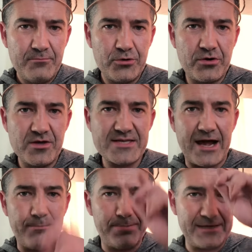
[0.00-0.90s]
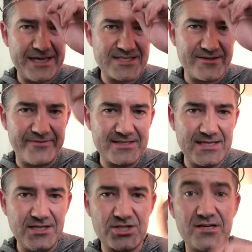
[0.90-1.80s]
Because our place of
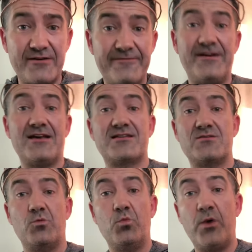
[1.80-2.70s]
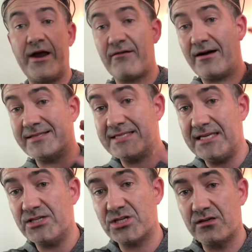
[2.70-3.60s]
attention affects where our
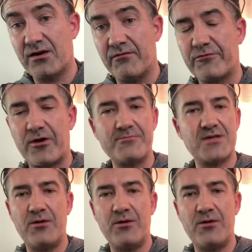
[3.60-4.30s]
intention comes from,